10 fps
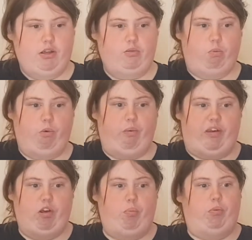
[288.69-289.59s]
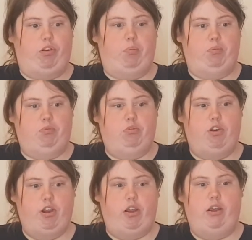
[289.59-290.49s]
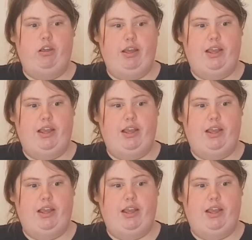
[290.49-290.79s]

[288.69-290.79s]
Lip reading: So what we don't want them to do